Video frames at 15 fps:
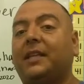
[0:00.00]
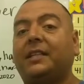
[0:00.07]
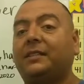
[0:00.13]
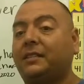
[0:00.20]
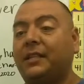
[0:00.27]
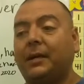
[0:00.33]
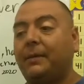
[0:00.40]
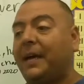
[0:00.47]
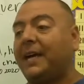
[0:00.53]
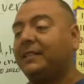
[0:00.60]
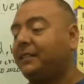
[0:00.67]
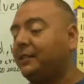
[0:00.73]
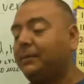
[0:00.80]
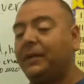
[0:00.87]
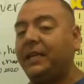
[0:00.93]
This club
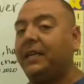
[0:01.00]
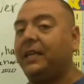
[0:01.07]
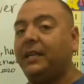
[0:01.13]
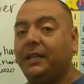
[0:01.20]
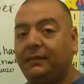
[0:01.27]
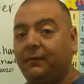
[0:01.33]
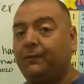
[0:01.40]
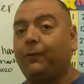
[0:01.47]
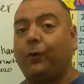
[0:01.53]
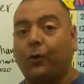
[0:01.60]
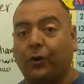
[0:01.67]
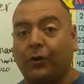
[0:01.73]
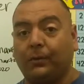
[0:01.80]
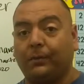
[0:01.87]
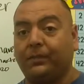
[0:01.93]
has to be
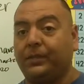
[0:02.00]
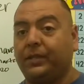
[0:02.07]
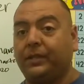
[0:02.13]
formed.